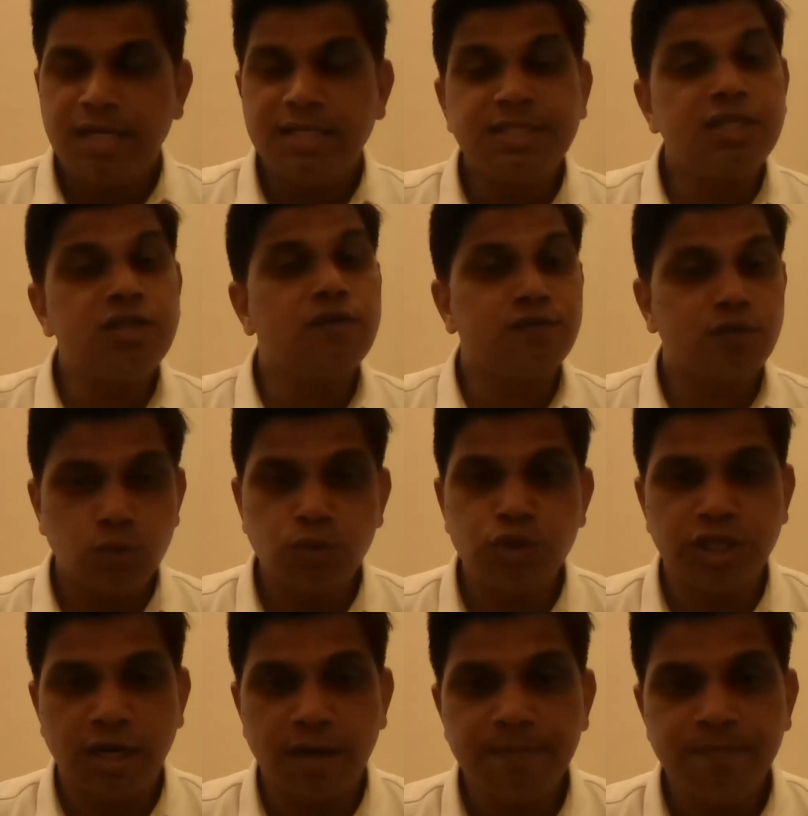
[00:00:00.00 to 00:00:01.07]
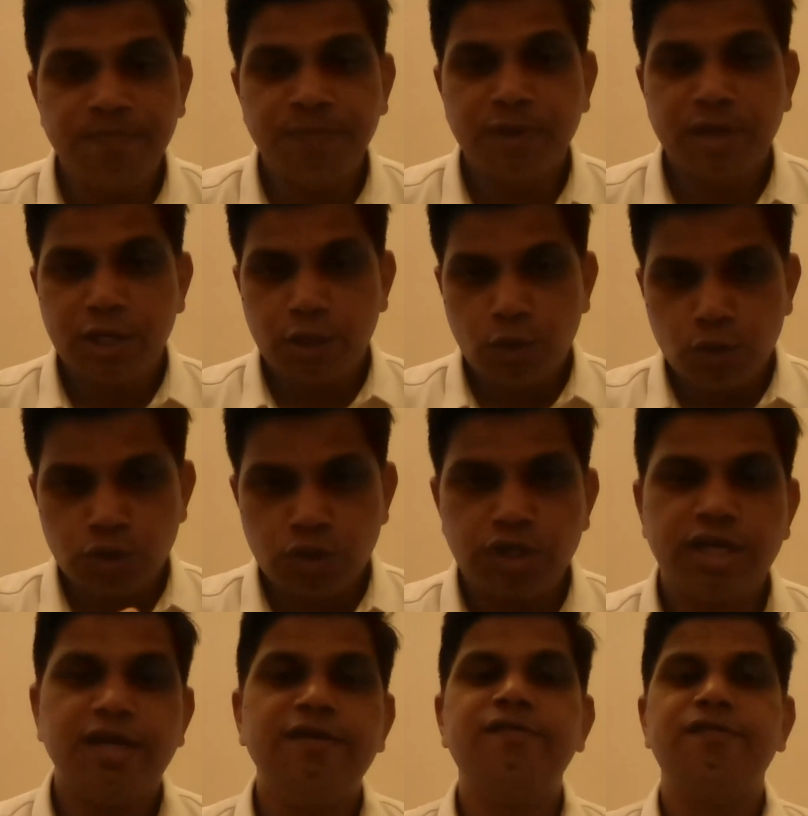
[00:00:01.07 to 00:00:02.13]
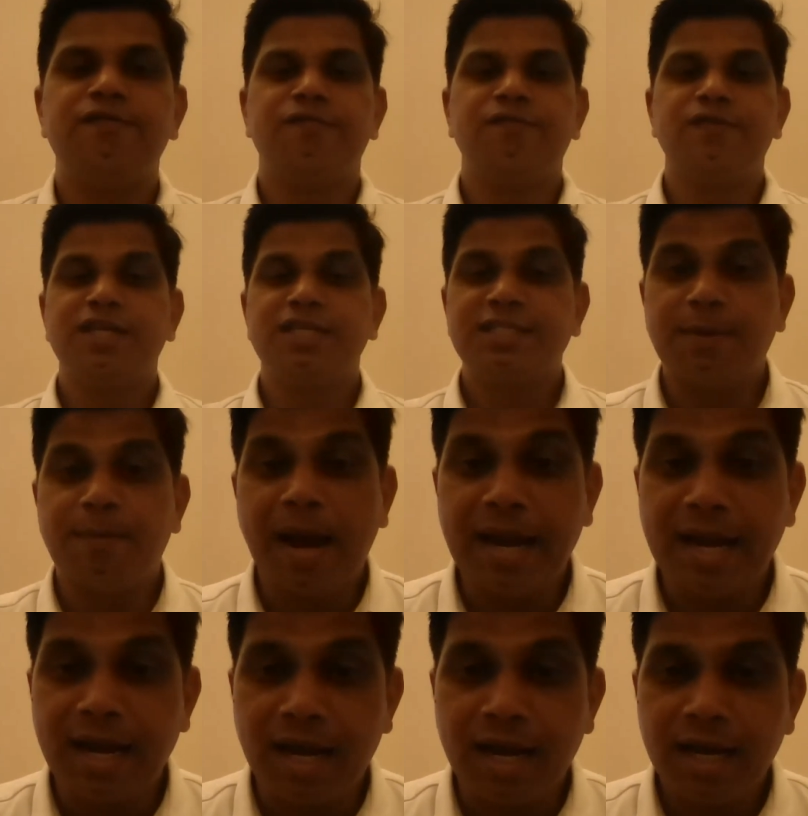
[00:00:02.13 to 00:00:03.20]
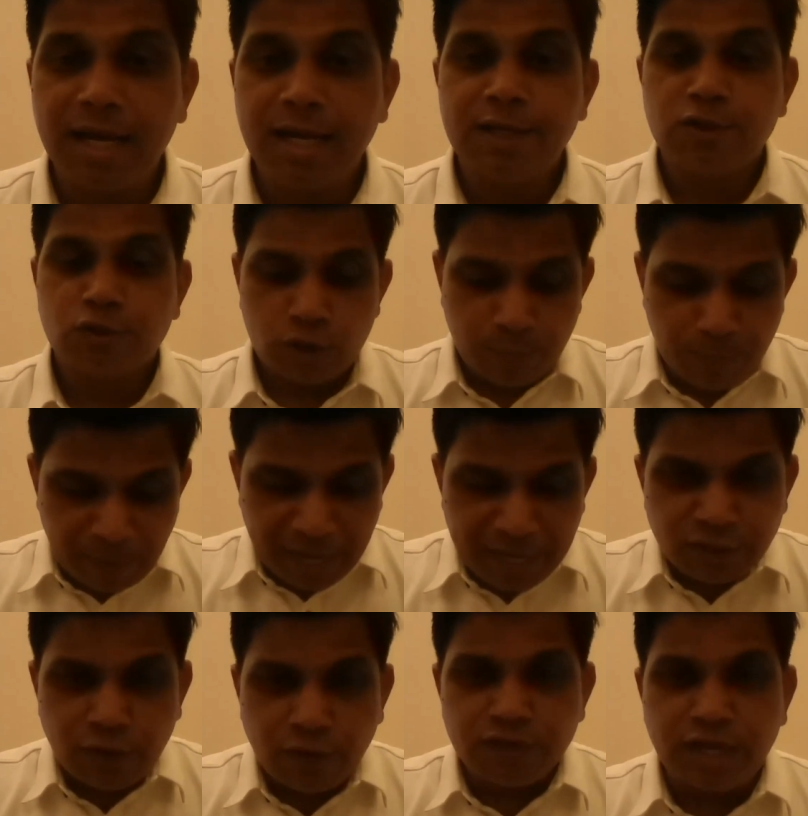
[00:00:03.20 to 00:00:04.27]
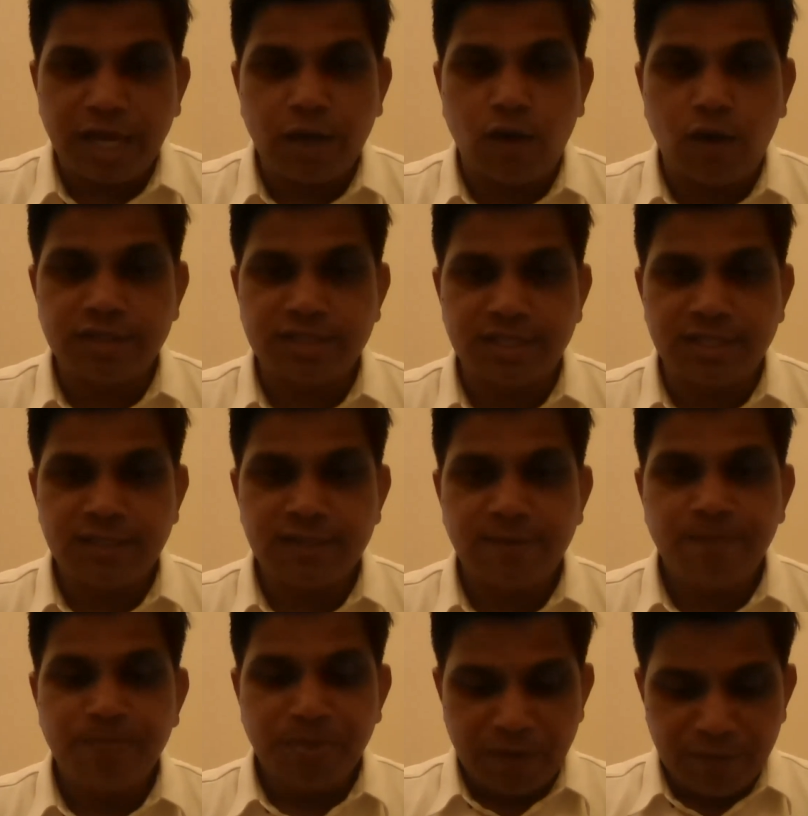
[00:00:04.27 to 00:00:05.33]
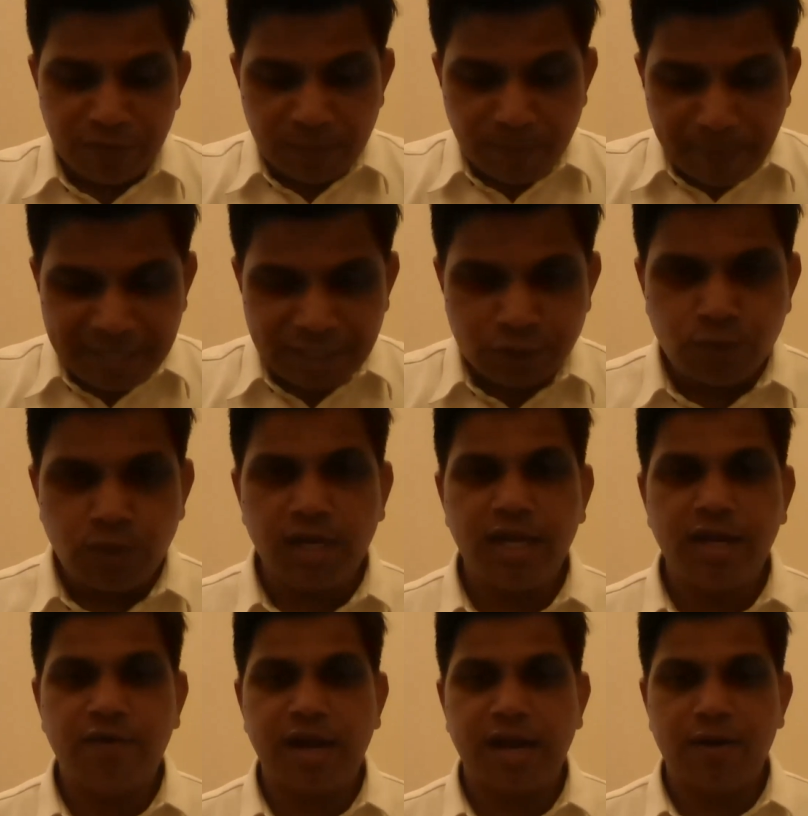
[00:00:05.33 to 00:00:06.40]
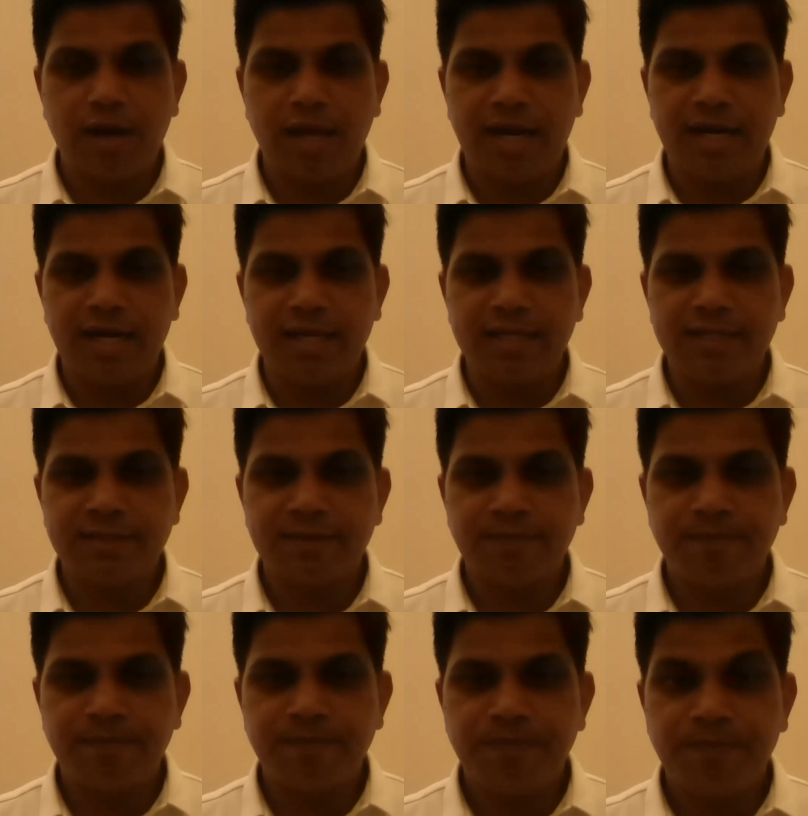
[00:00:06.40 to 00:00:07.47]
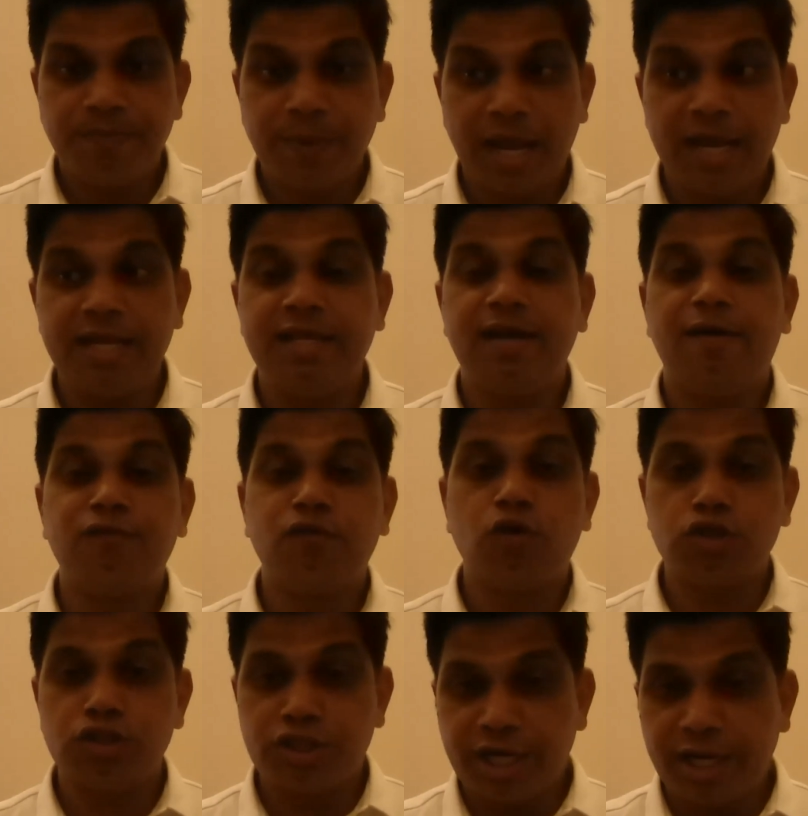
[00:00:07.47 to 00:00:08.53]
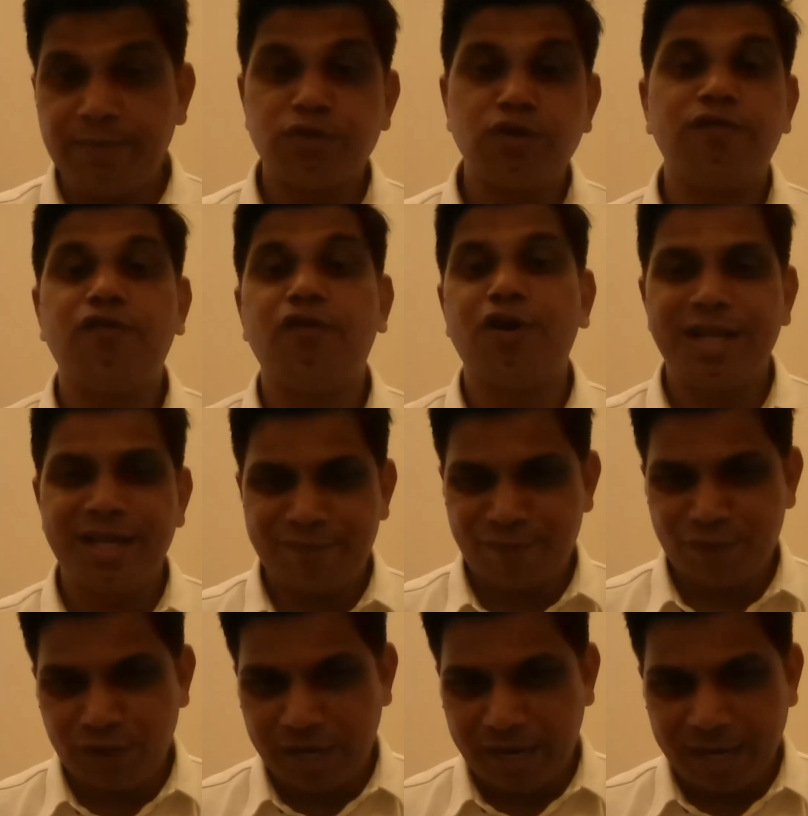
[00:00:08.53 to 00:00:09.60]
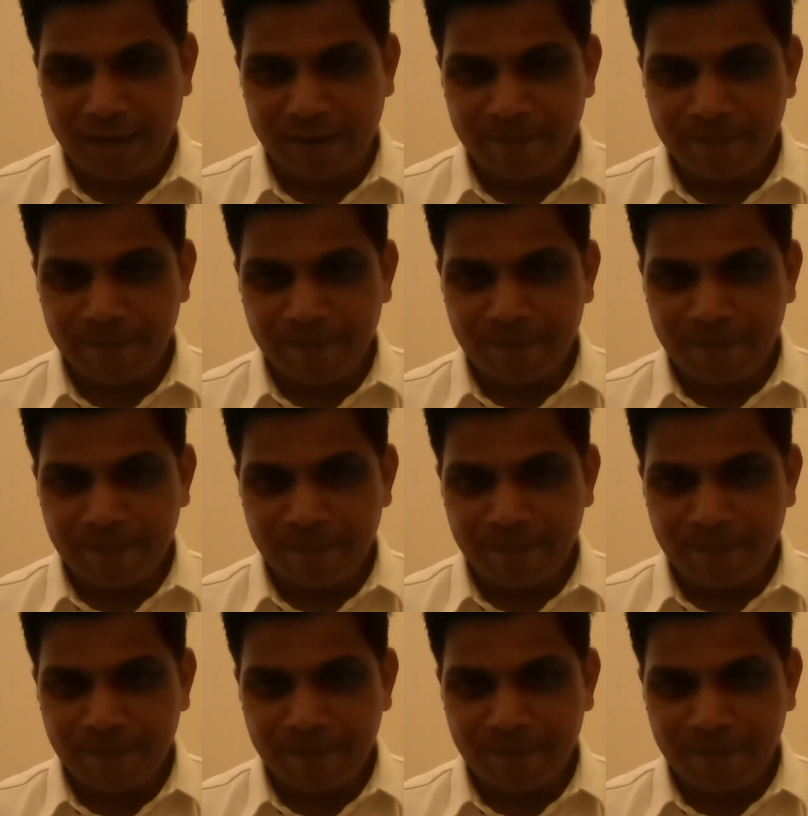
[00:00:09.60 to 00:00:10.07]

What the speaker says: Instead of Tuja, you should give Sapaina. So the base of psychosis with menstrual irregularities, and of course, dreams of falling if you get.